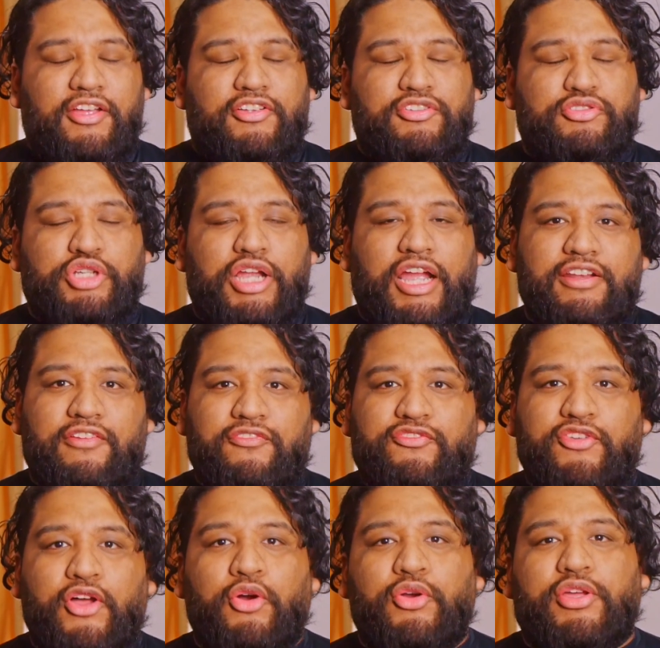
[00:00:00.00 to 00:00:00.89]
trying to
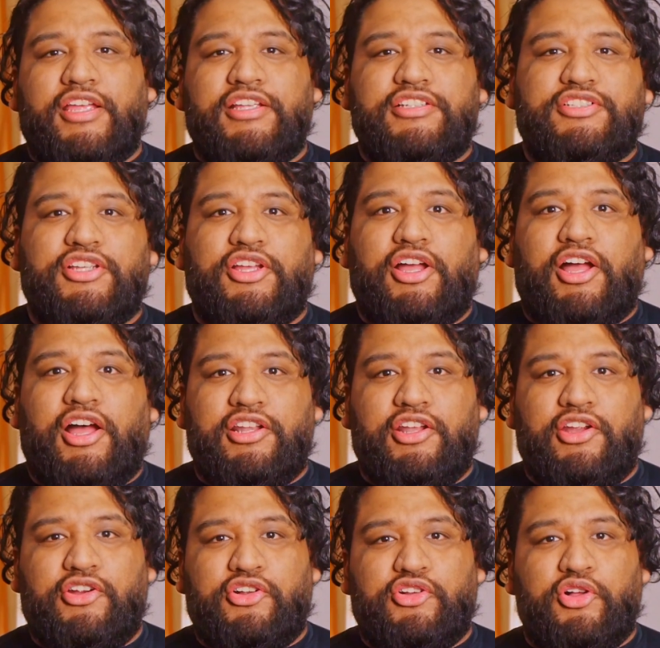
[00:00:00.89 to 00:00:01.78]
focus on
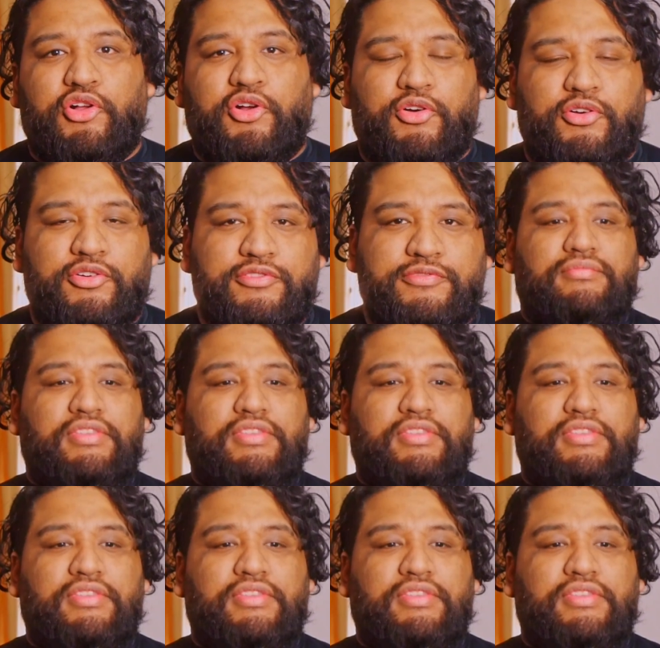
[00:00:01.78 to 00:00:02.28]
our goal.